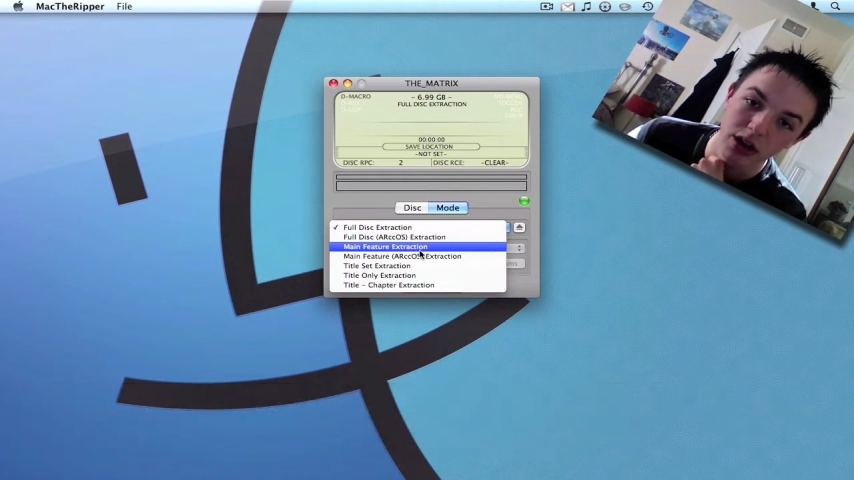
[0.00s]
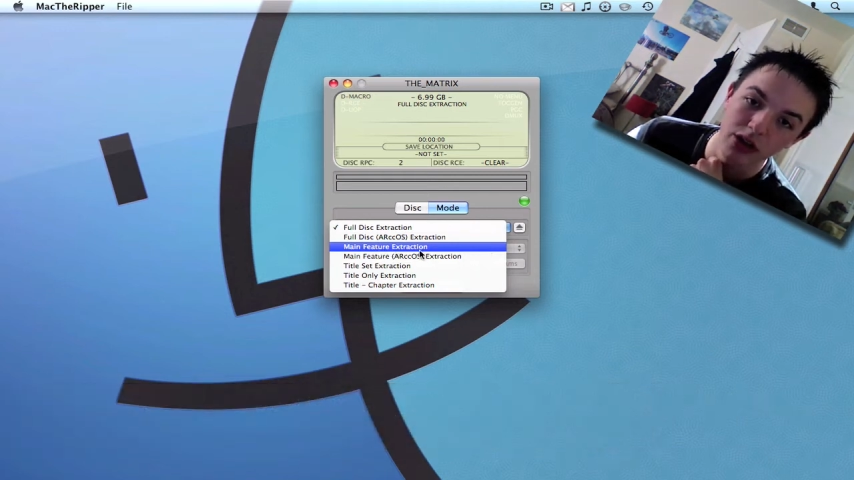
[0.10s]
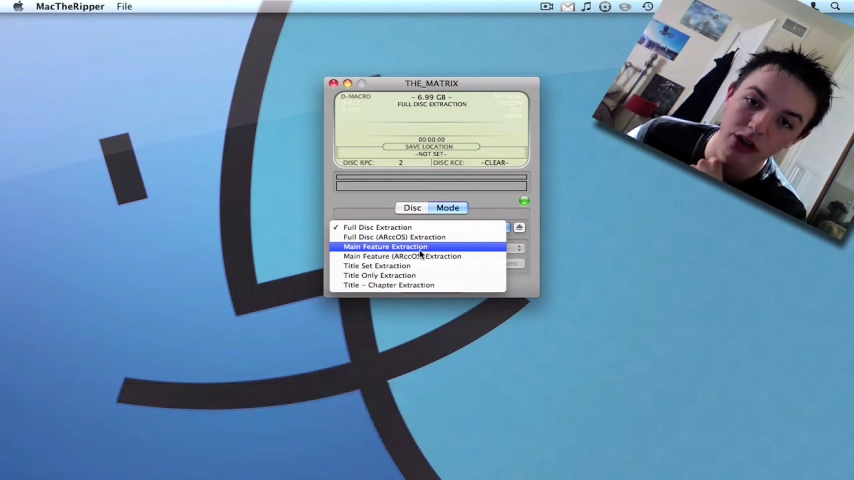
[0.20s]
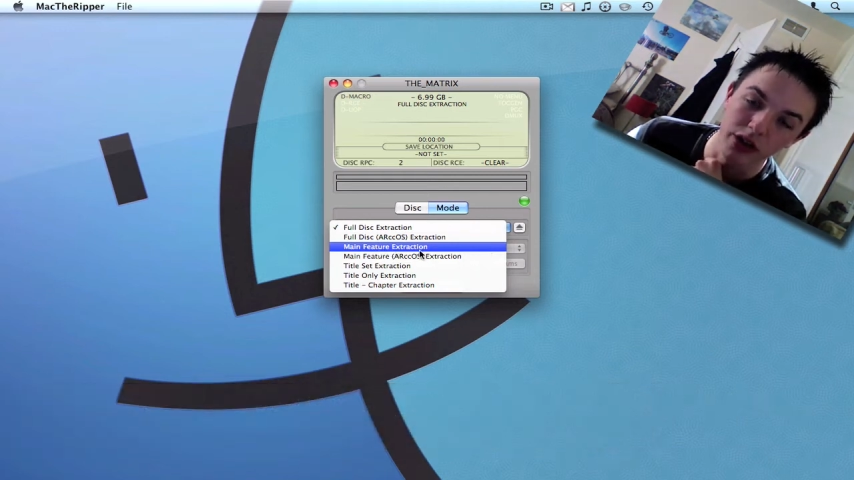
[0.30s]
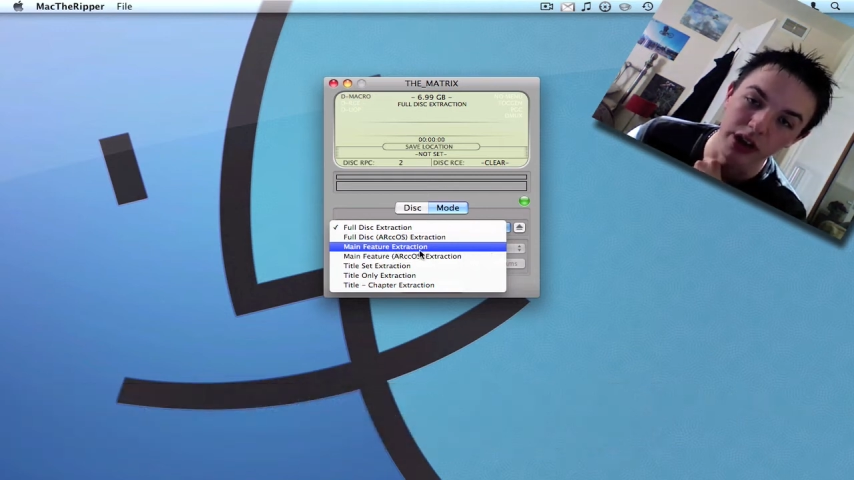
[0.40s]

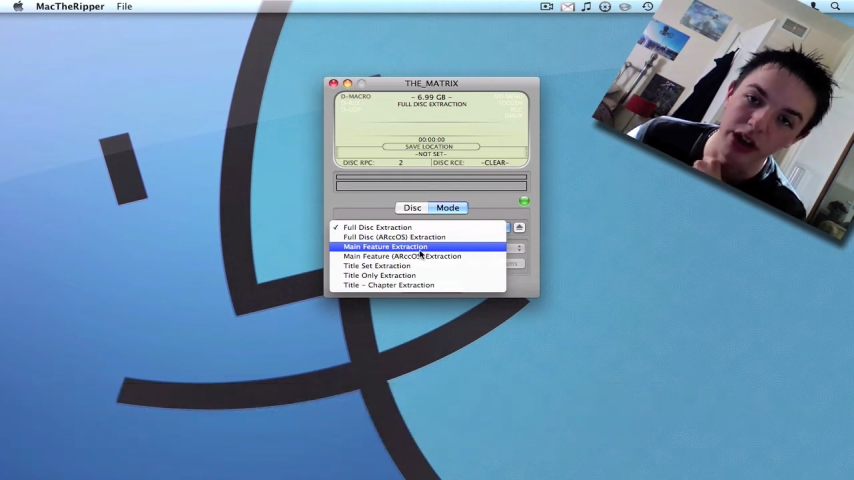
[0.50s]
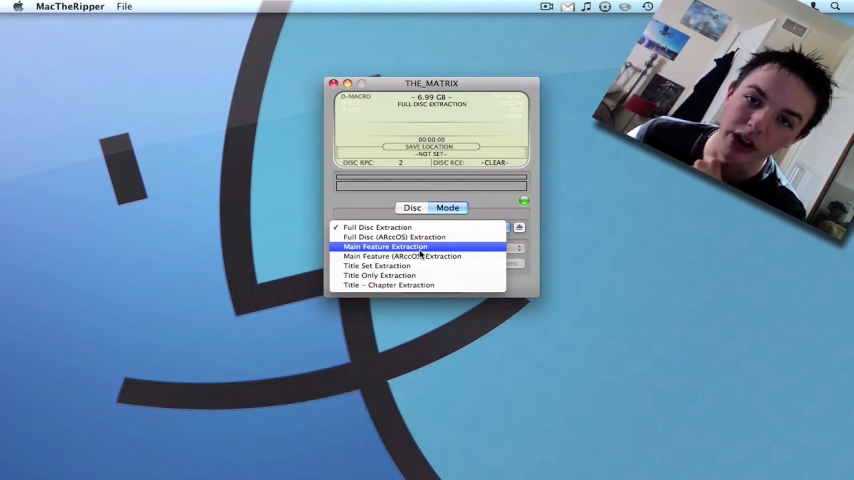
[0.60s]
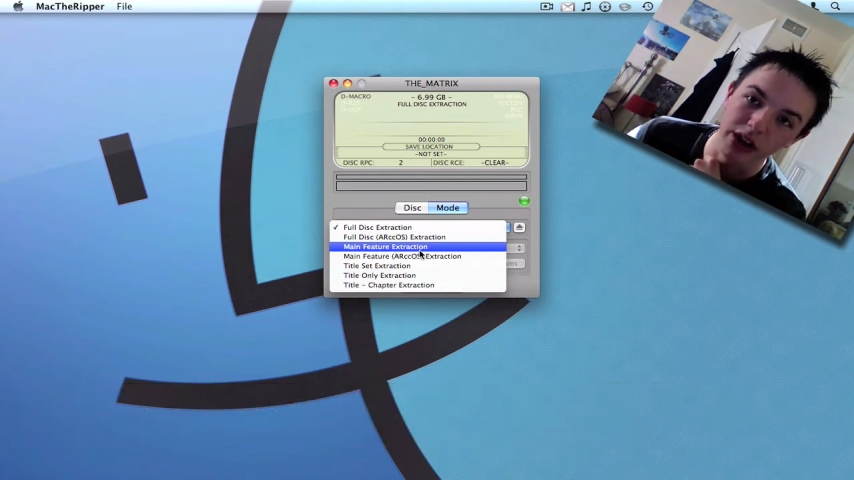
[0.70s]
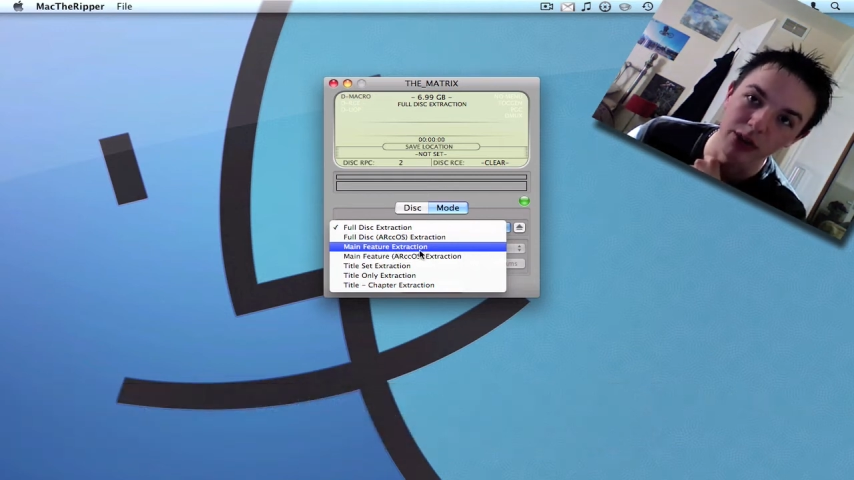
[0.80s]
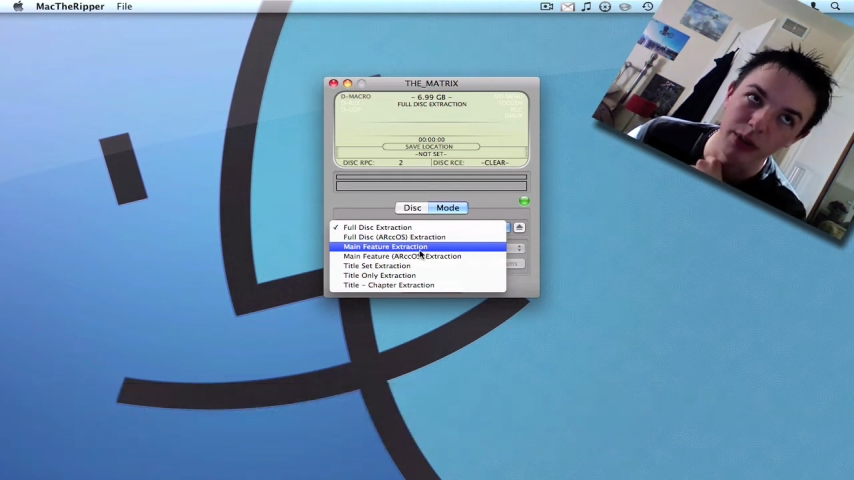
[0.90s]
so that
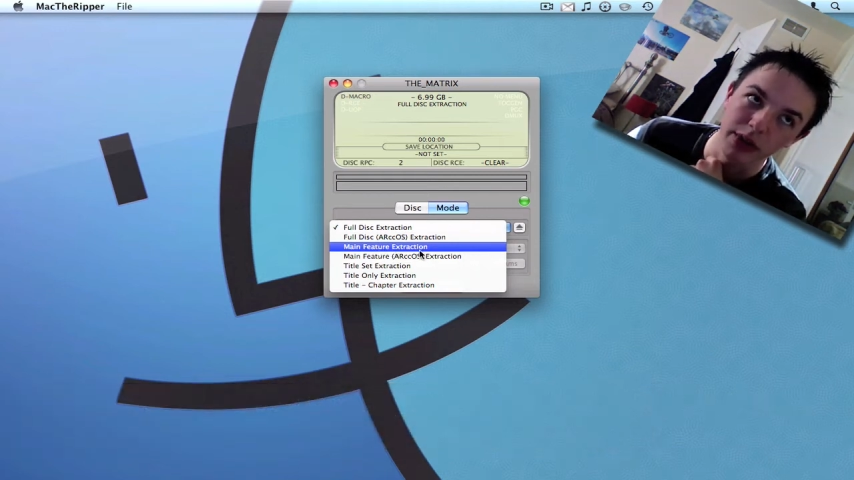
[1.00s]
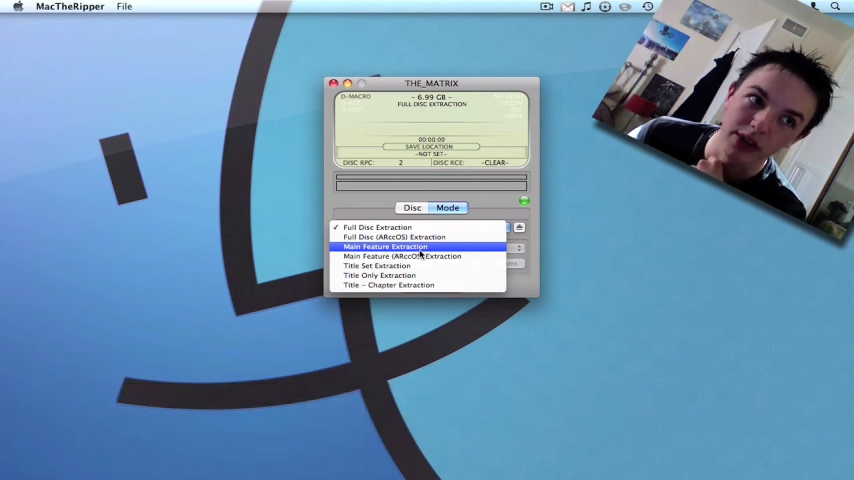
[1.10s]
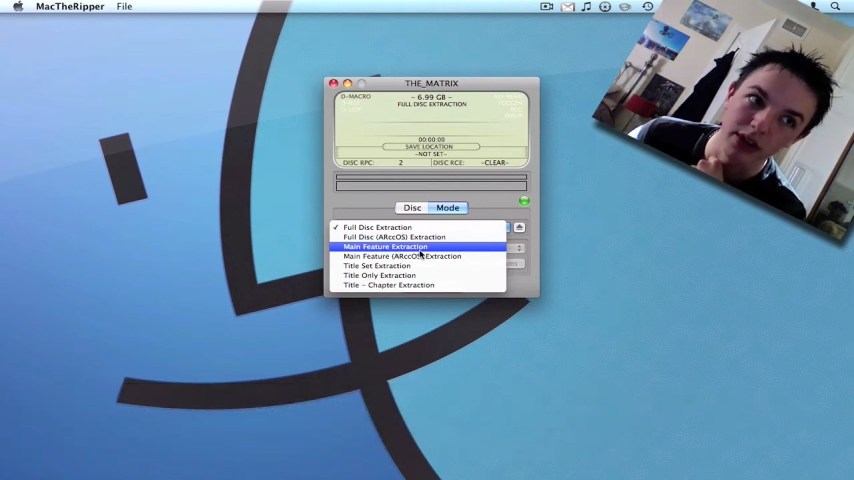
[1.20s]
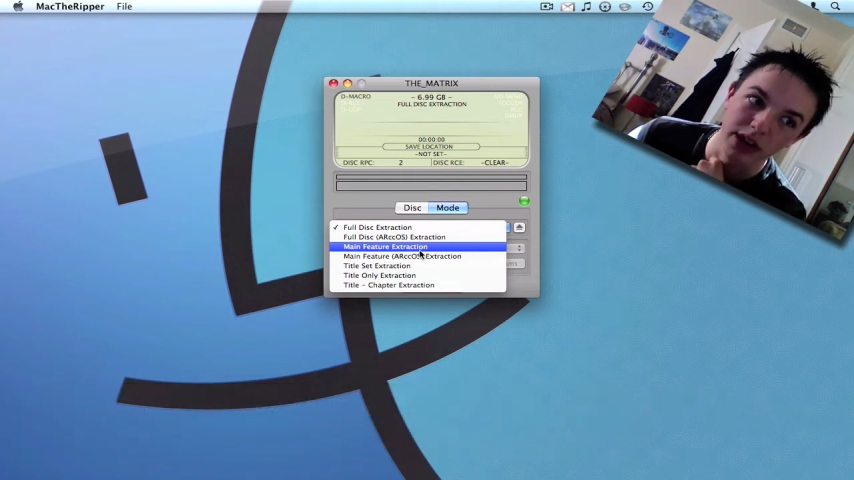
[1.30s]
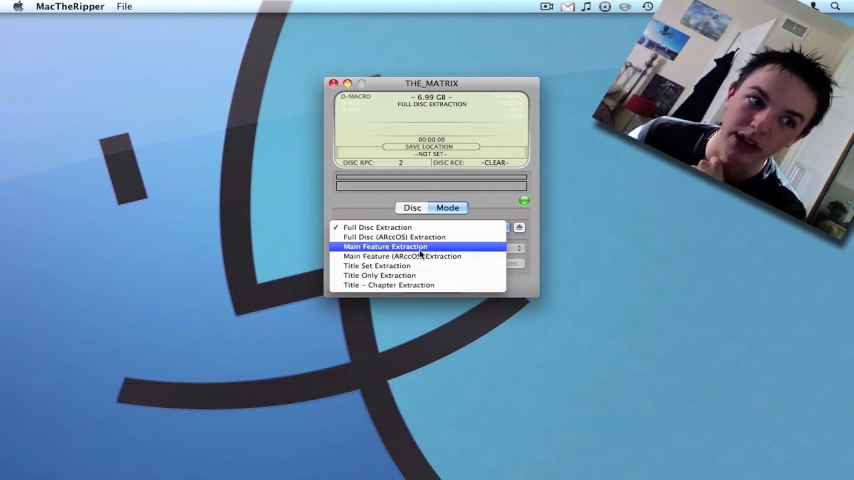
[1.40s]
that's
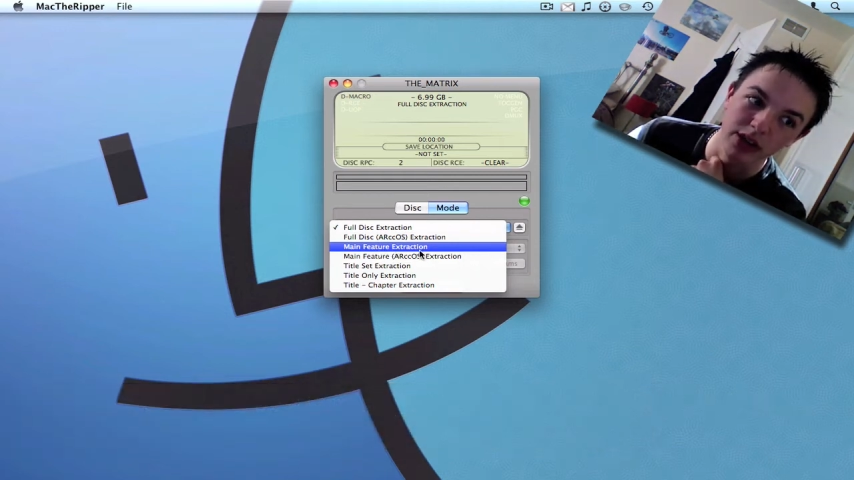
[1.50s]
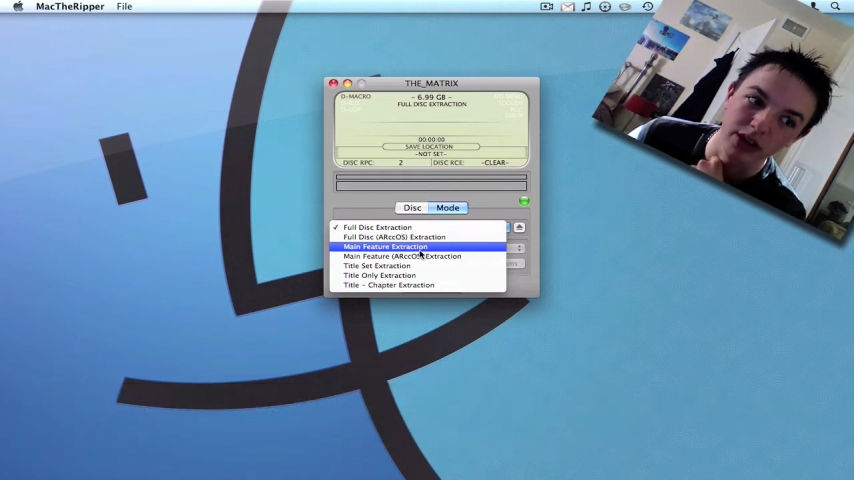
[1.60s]
basically it's